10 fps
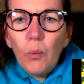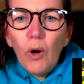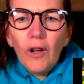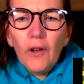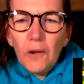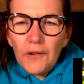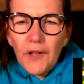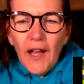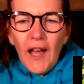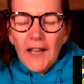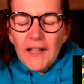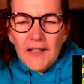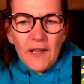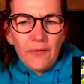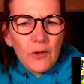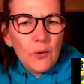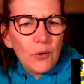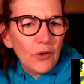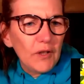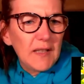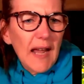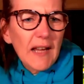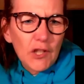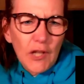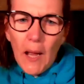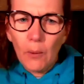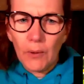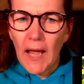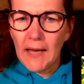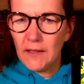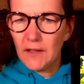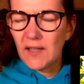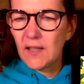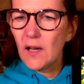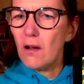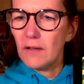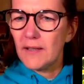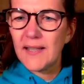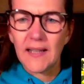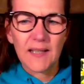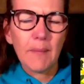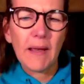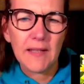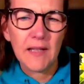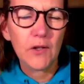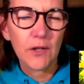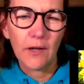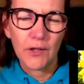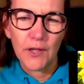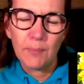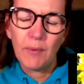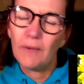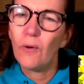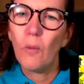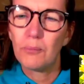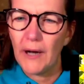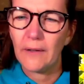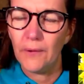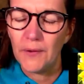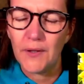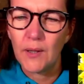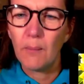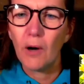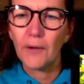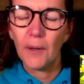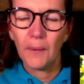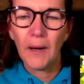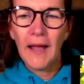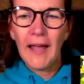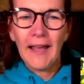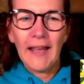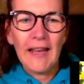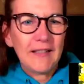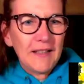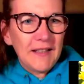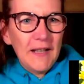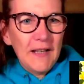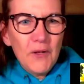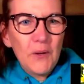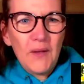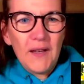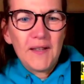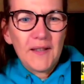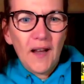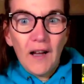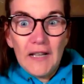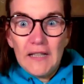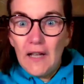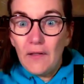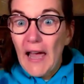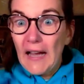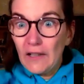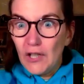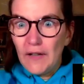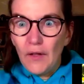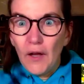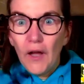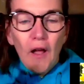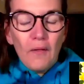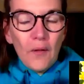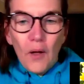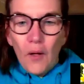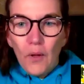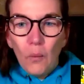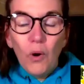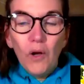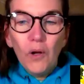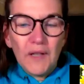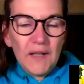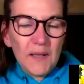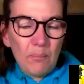of the world and as if you could dash out and start six messy churches before breakfast tomorrow, it gives you this idea that actually the, the, the world